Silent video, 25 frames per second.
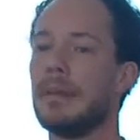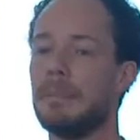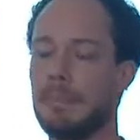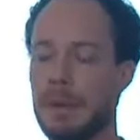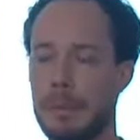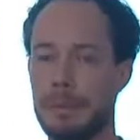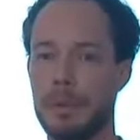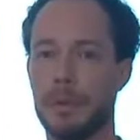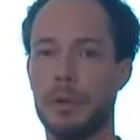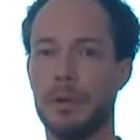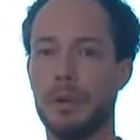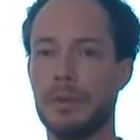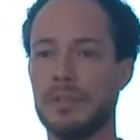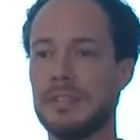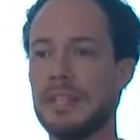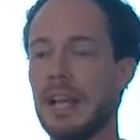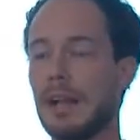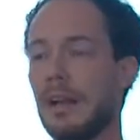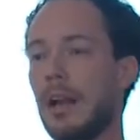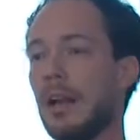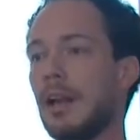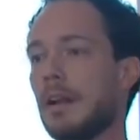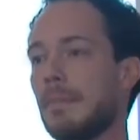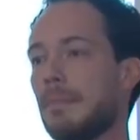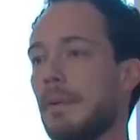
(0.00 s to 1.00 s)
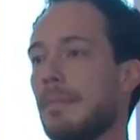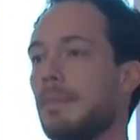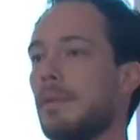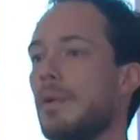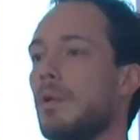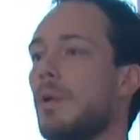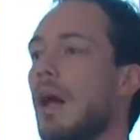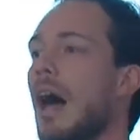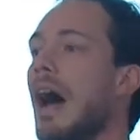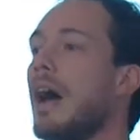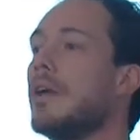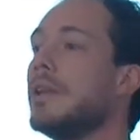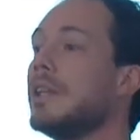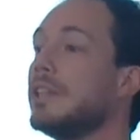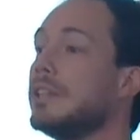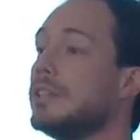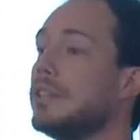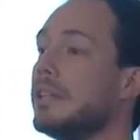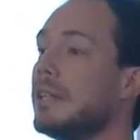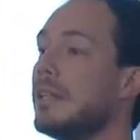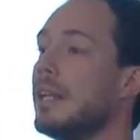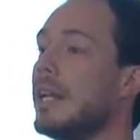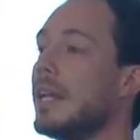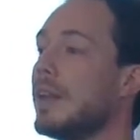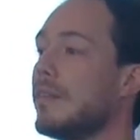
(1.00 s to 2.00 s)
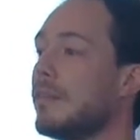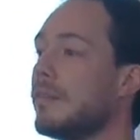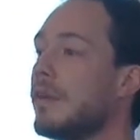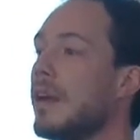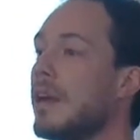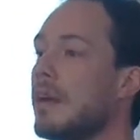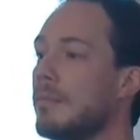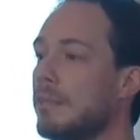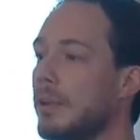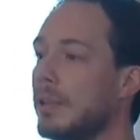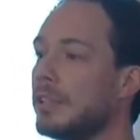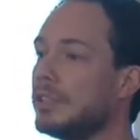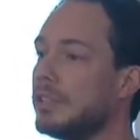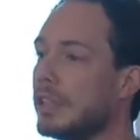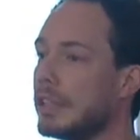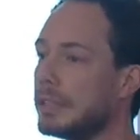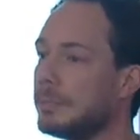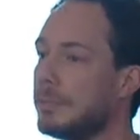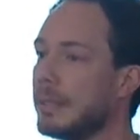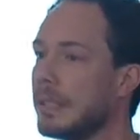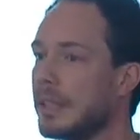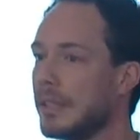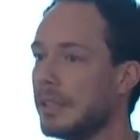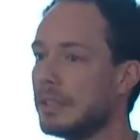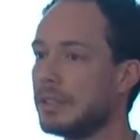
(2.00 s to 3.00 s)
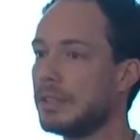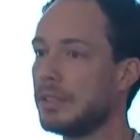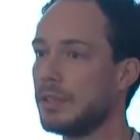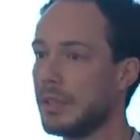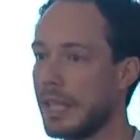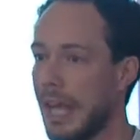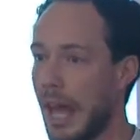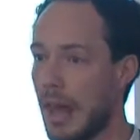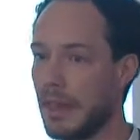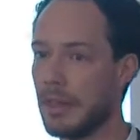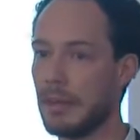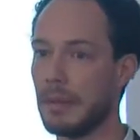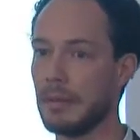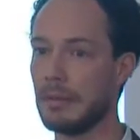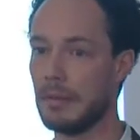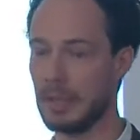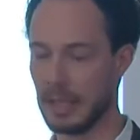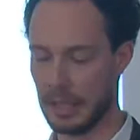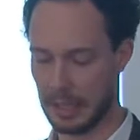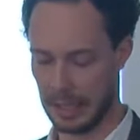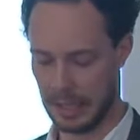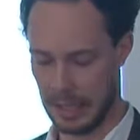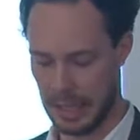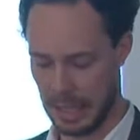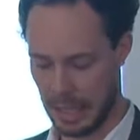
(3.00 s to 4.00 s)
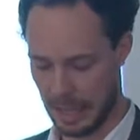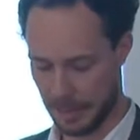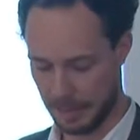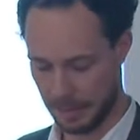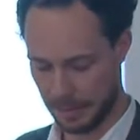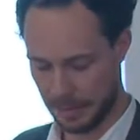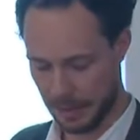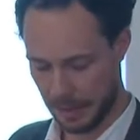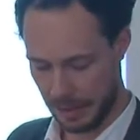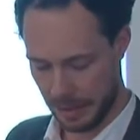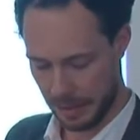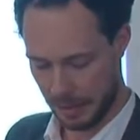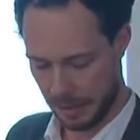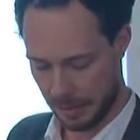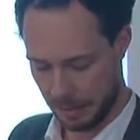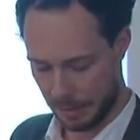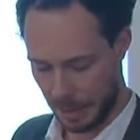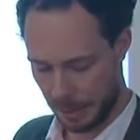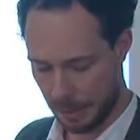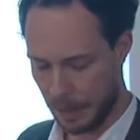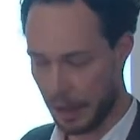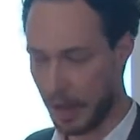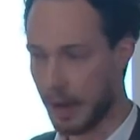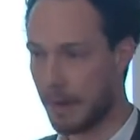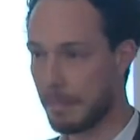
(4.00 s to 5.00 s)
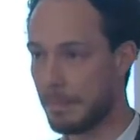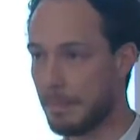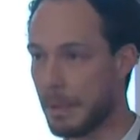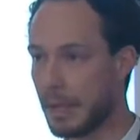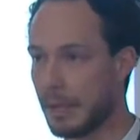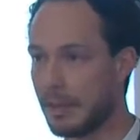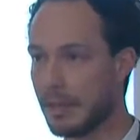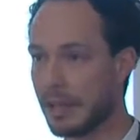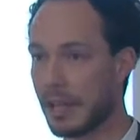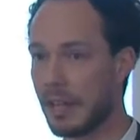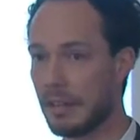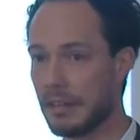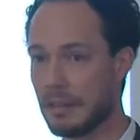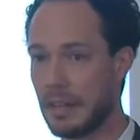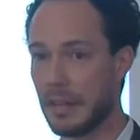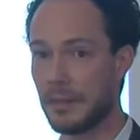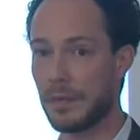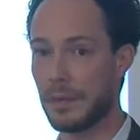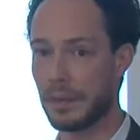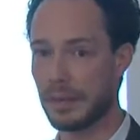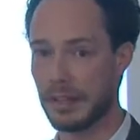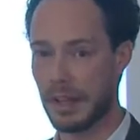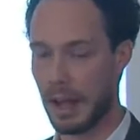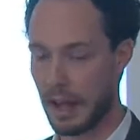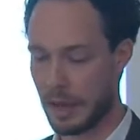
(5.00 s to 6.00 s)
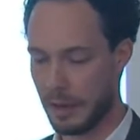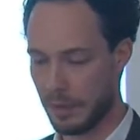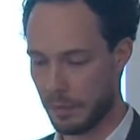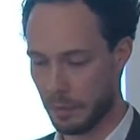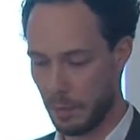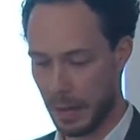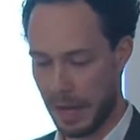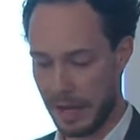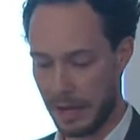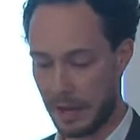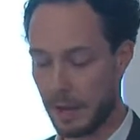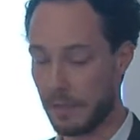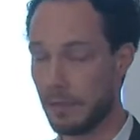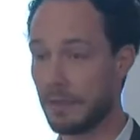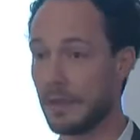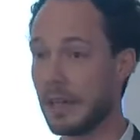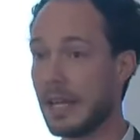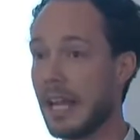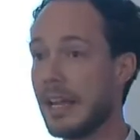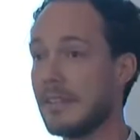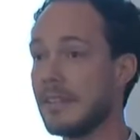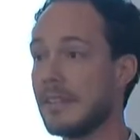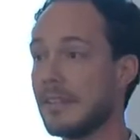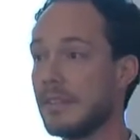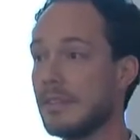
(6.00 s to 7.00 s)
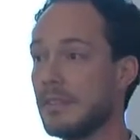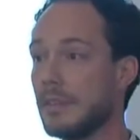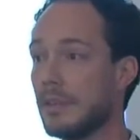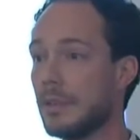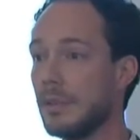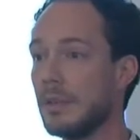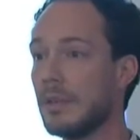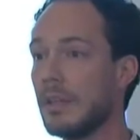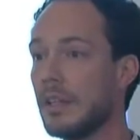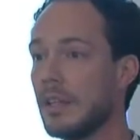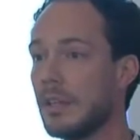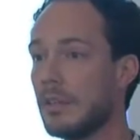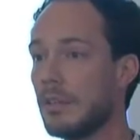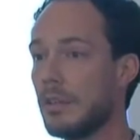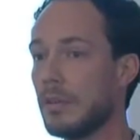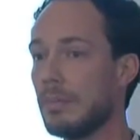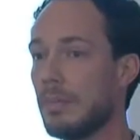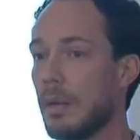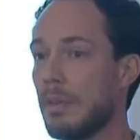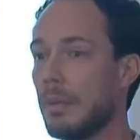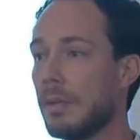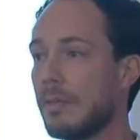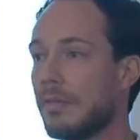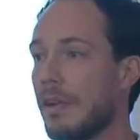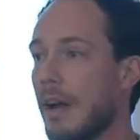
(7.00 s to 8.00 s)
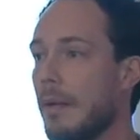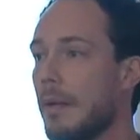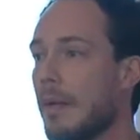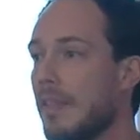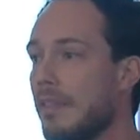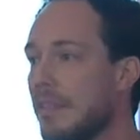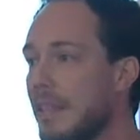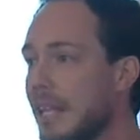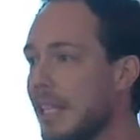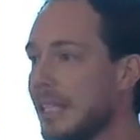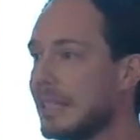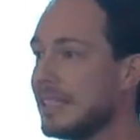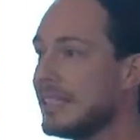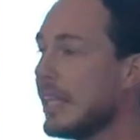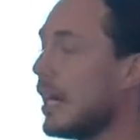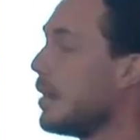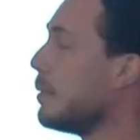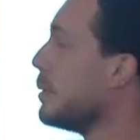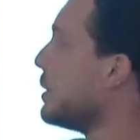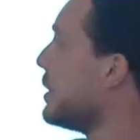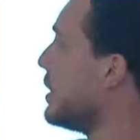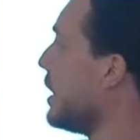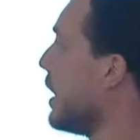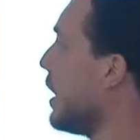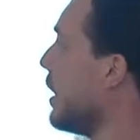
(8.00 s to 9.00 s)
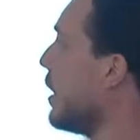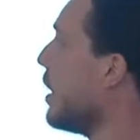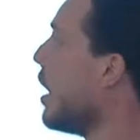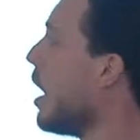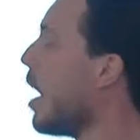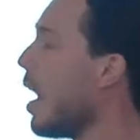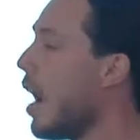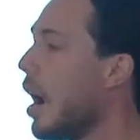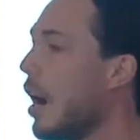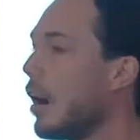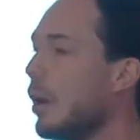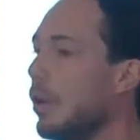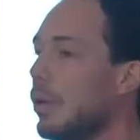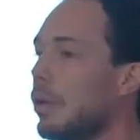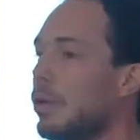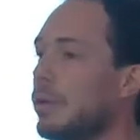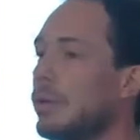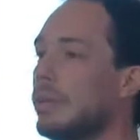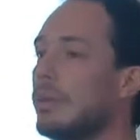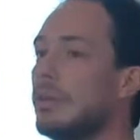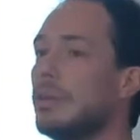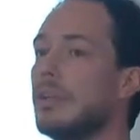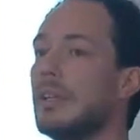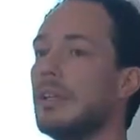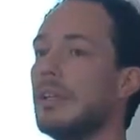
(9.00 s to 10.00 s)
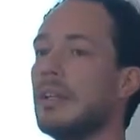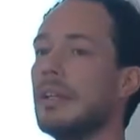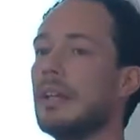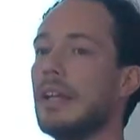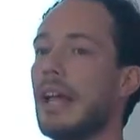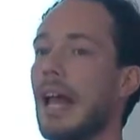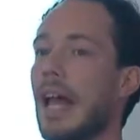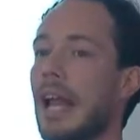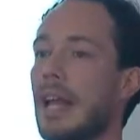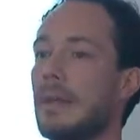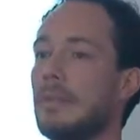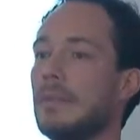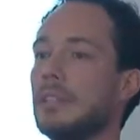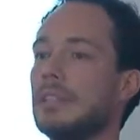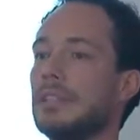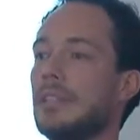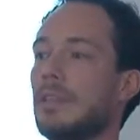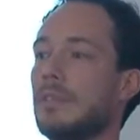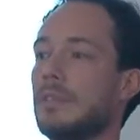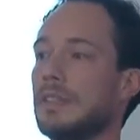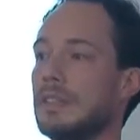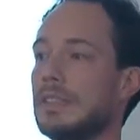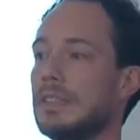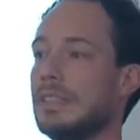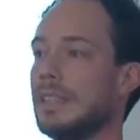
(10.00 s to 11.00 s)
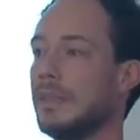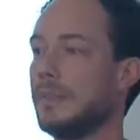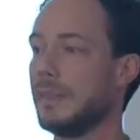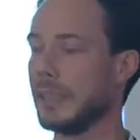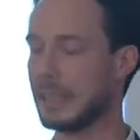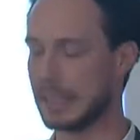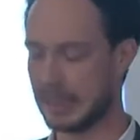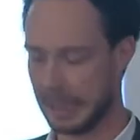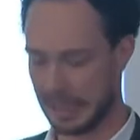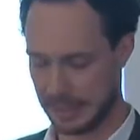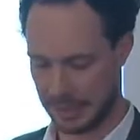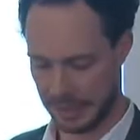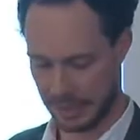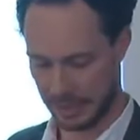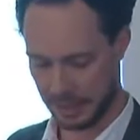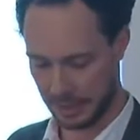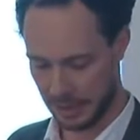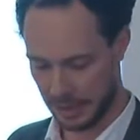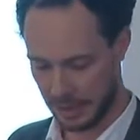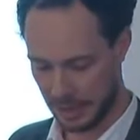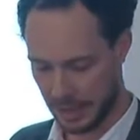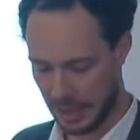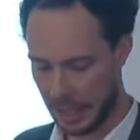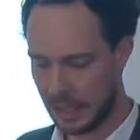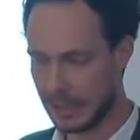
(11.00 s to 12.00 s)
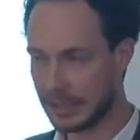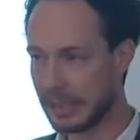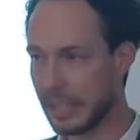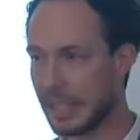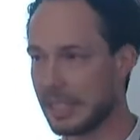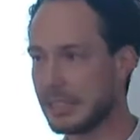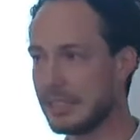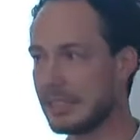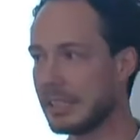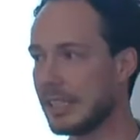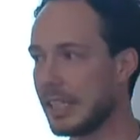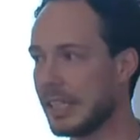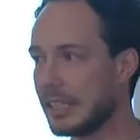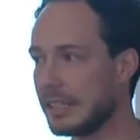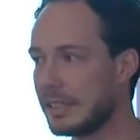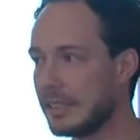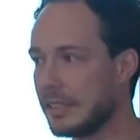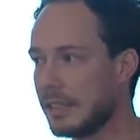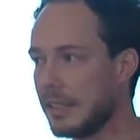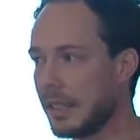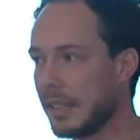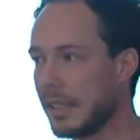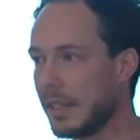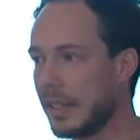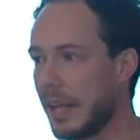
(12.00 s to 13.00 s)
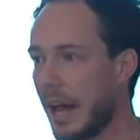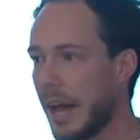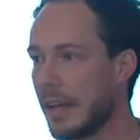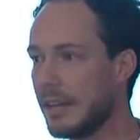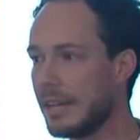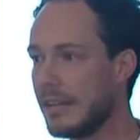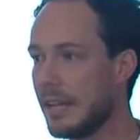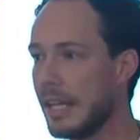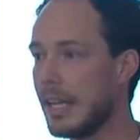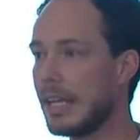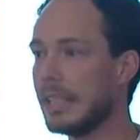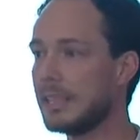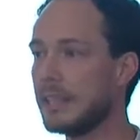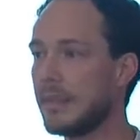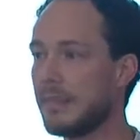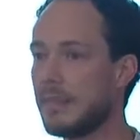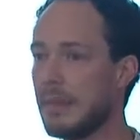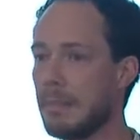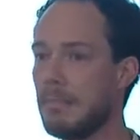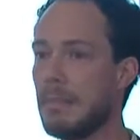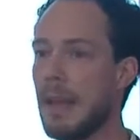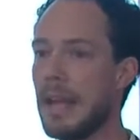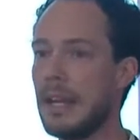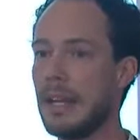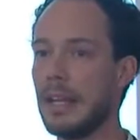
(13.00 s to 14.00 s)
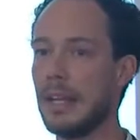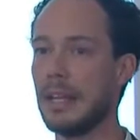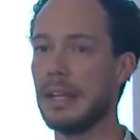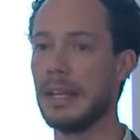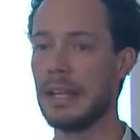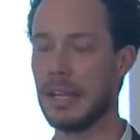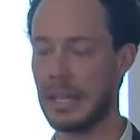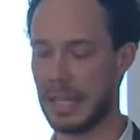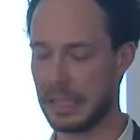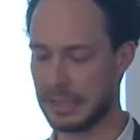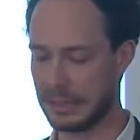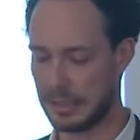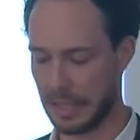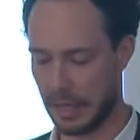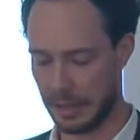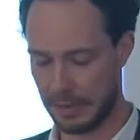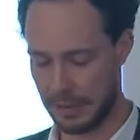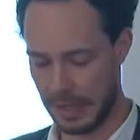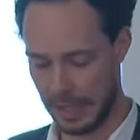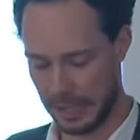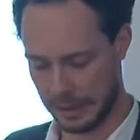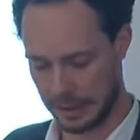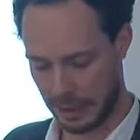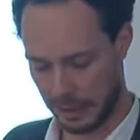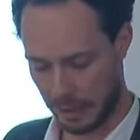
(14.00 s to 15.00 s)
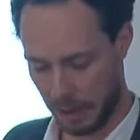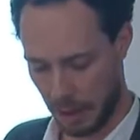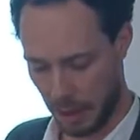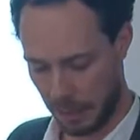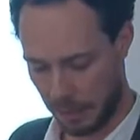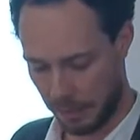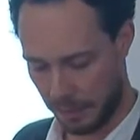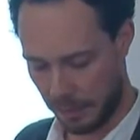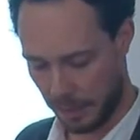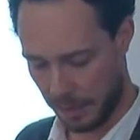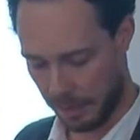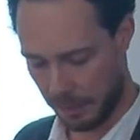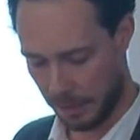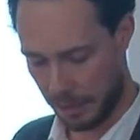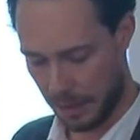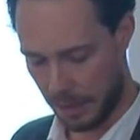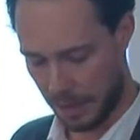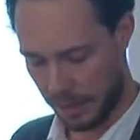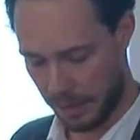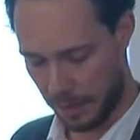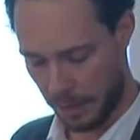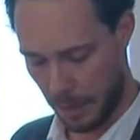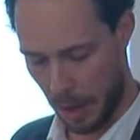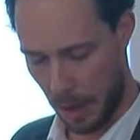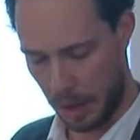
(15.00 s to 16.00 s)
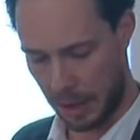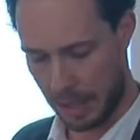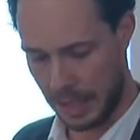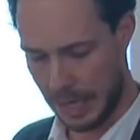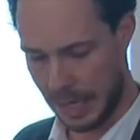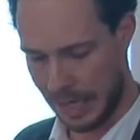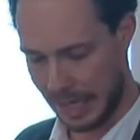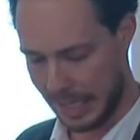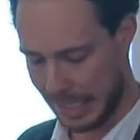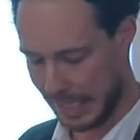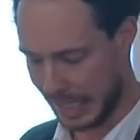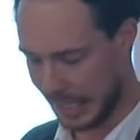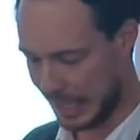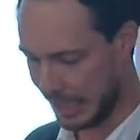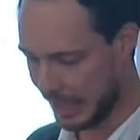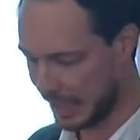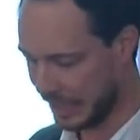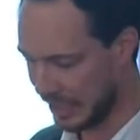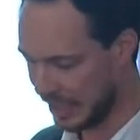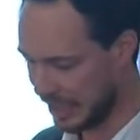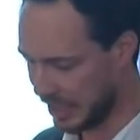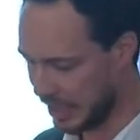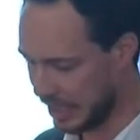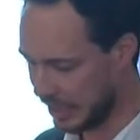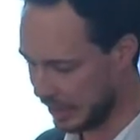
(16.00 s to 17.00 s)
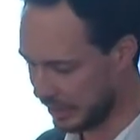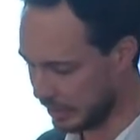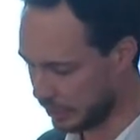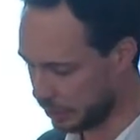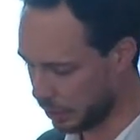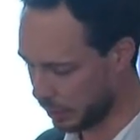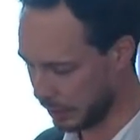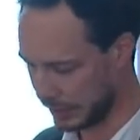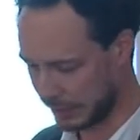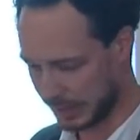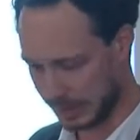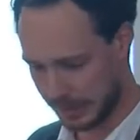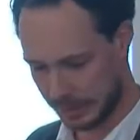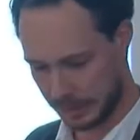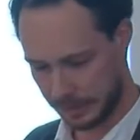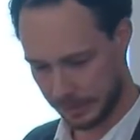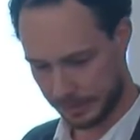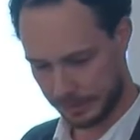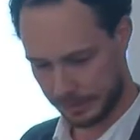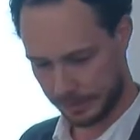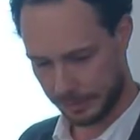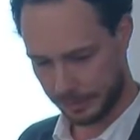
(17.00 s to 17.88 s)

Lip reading: people who tell other people how they should live, but just because together people are building a different kind of way of relating to the public realm. And this, I would say, are all elements of a civic city. It's the ideas of the many. It's the ideas that come from unlikely sources.